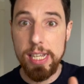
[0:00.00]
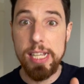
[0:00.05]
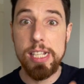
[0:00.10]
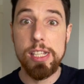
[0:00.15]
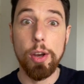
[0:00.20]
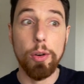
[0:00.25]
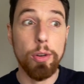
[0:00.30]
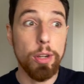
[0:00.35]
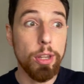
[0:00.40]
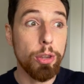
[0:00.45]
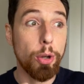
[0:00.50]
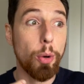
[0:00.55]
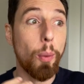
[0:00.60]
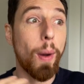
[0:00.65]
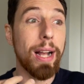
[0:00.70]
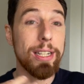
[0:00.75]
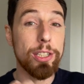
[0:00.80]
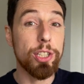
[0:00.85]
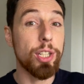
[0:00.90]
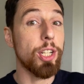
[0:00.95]
it's only through
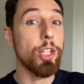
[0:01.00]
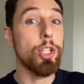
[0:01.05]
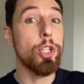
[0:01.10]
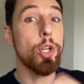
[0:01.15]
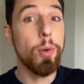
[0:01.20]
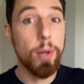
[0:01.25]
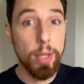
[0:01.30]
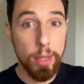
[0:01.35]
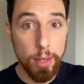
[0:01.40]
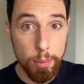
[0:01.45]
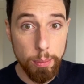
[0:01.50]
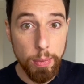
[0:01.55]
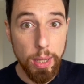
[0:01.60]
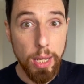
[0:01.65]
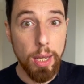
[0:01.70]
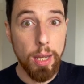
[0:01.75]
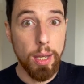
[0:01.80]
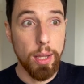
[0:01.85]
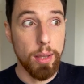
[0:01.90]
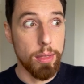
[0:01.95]
actually doing them
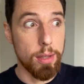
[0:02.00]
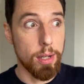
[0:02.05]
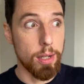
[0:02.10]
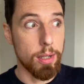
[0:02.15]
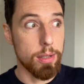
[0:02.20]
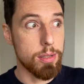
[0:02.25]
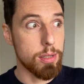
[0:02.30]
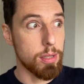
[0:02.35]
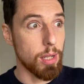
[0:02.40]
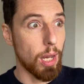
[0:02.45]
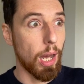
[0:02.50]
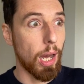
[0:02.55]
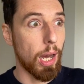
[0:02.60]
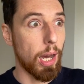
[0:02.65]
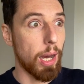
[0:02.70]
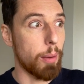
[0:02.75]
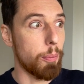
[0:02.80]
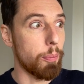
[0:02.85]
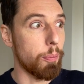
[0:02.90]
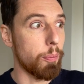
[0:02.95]
that
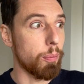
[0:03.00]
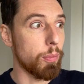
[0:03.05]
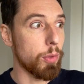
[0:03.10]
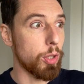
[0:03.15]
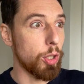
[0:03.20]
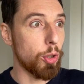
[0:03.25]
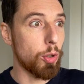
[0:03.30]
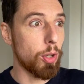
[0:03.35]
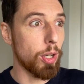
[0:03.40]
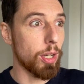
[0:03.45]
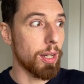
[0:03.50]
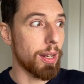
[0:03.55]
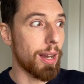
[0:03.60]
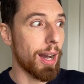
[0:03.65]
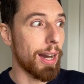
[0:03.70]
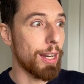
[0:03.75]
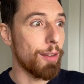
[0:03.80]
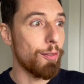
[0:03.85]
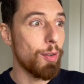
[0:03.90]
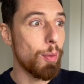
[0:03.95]
you can
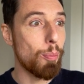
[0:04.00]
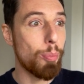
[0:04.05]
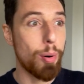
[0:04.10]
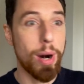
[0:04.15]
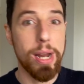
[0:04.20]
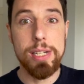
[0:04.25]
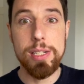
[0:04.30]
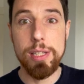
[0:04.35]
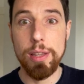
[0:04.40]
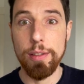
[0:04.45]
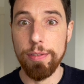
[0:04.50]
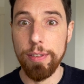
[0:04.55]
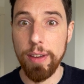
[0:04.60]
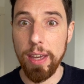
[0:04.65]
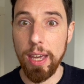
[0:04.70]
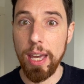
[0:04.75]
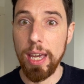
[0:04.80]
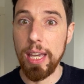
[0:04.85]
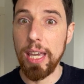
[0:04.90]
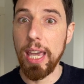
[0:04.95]
kind of embrace the
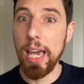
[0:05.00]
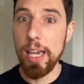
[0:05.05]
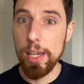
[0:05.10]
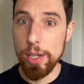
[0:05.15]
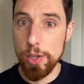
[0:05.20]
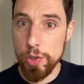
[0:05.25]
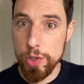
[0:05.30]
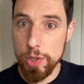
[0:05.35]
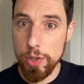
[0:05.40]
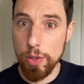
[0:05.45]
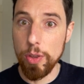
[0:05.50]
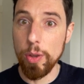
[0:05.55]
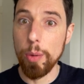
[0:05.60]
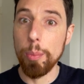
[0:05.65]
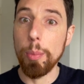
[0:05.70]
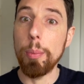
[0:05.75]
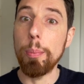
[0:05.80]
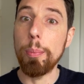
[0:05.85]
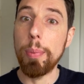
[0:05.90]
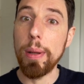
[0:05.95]
fear, get used to
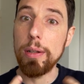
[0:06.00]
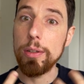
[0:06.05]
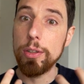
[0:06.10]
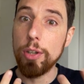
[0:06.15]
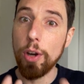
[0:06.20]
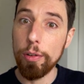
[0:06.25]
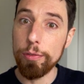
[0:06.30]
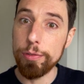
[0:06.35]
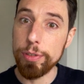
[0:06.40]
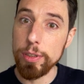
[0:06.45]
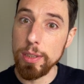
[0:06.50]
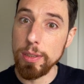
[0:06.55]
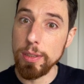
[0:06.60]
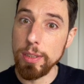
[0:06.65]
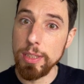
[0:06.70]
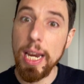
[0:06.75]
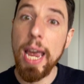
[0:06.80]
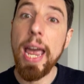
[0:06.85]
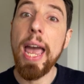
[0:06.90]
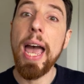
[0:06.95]
them, and build
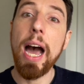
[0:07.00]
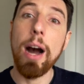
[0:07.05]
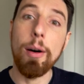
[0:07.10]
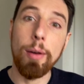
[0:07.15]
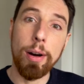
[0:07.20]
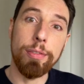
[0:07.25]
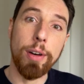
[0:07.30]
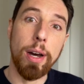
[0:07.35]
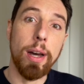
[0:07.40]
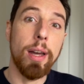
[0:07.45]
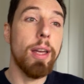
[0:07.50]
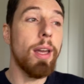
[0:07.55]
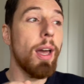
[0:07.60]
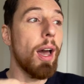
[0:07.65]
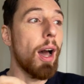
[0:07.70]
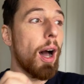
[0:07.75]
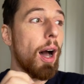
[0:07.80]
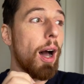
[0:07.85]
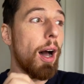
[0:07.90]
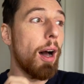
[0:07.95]
confidence. However,
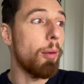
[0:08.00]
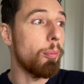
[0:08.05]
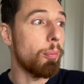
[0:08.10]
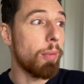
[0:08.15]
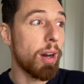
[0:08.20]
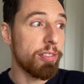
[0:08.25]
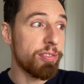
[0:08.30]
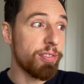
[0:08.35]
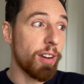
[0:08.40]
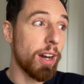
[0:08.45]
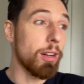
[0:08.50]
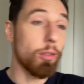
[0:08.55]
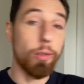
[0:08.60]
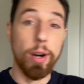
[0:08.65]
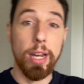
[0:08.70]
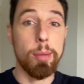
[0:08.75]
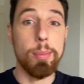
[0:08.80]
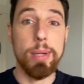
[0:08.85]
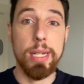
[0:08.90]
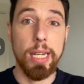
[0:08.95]
my final
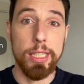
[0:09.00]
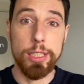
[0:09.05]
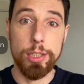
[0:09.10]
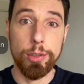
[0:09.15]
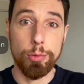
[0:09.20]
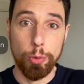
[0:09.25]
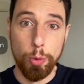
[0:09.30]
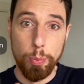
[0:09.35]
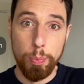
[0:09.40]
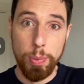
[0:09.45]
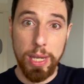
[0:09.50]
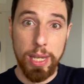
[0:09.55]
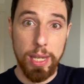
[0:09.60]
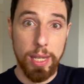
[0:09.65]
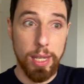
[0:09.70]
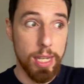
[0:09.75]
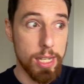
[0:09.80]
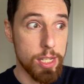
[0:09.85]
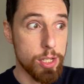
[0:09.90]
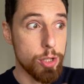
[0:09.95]
recommendation
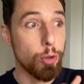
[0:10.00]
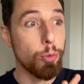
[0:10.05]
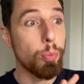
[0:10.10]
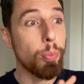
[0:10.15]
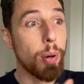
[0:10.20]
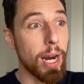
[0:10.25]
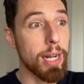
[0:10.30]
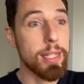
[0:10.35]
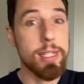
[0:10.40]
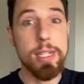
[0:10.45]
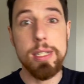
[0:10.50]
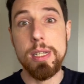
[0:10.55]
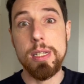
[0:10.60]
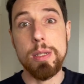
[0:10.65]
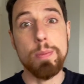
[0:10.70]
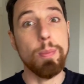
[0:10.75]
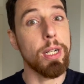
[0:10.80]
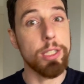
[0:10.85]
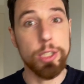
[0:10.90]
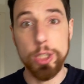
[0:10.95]
is to practice as
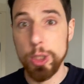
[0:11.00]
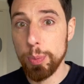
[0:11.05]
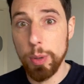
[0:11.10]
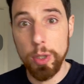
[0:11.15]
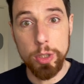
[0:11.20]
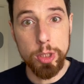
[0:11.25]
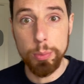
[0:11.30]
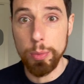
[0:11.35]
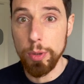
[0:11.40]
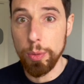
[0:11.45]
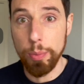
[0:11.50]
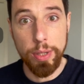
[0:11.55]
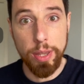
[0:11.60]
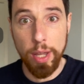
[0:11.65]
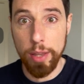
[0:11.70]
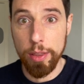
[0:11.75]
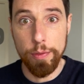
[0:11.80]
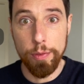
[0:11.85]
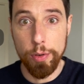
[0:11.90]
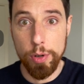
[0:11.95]
much as possible with
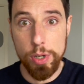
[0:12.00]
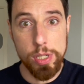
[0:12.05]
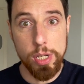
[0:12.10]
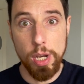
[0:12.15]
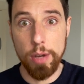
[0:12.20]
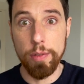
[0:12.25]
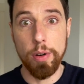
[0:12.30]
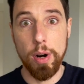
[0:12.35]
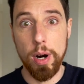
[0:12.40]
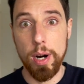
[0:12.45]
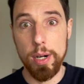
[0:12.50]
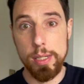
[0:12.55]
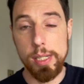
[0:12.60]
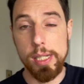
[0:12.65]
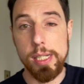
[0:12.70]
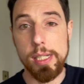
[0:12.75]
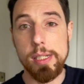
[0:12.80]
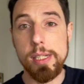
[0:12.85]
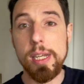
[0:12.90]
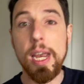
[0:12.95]
other voiceover
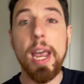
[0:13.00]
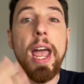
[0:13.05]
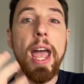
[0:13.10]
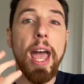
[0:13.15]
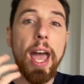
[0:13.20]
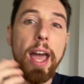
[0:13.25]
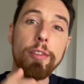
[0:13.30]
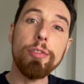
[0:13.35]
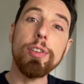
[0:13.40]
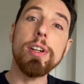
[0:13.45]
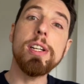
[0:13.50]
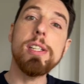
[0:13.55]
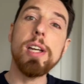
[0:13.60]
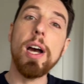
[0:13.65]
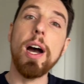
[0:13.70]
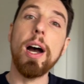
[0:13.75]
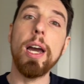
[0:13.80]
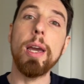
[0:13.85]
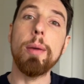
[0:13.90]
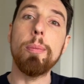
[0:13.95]
artists. Every
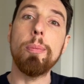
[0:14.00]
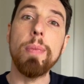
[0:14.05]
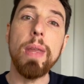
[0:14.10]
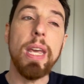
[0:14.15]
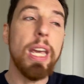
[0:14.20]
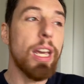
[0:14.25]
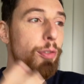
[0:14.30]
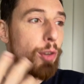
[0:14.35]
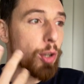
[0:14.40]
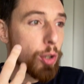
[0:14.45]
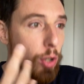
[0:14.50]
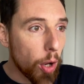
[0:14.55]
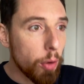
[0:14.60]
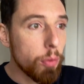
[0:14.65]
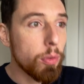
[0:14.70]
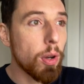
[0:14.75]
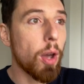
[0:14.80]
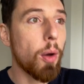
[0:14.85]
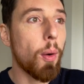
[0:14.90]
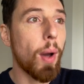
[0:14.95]
time, if you
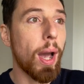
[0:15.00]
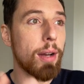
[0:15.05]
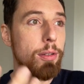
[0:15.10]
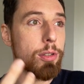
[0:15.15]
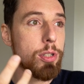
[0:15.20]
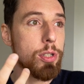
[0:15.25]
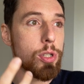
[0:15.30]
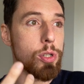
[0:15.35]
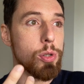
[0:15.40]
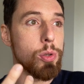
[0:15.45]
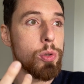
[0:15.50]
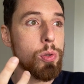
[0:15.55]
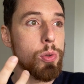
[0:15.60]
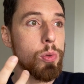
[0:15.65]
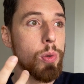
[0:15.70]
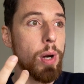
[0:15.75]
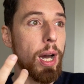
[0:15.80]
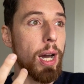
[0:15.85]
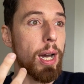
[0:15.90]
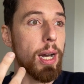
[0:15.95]
don't know how to
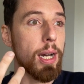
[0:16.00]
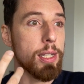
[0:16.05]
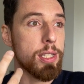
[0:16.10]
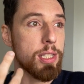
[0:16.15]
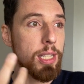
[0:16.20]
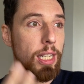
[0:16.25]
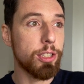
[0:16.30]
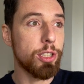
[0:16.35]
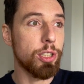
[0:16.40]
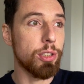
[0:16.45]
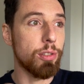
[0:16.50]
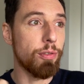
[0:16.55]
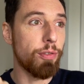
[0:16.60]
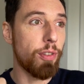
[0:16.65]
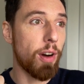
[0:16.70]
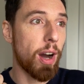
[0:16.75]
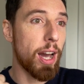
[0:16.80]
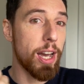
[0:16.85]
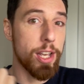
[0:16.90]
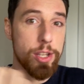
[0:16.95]
do a session
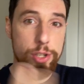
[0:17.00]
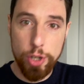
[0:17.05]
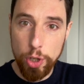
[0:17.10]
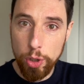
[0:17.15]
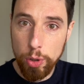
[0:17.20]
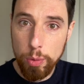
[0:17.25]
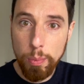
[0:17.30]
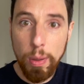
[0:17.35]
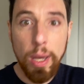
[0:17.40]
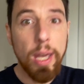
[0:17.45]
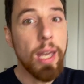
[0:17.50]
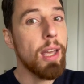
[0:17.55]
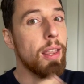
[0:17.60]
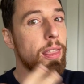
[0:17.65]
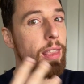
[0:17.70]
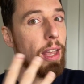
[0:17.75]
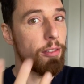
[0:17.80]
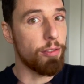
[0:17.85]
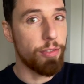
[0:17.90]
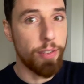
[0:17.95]
via Zoom,
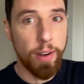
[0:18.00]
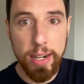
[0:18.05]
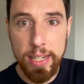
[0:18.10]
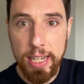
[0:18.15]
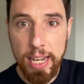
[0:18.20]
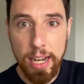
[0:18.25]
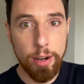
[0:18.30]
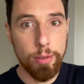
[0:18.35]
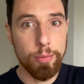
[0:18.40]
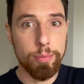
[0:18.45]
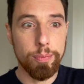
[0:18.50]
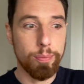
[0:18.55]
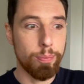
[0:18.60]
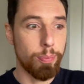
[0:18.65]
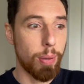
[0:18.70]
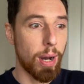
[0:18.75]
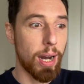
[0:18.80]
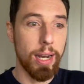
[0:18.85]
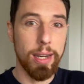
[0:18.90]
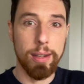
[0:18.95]
then find out
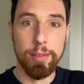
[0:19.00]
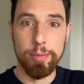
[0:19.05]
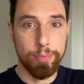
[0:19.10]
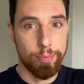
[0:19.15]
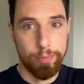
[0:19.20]
by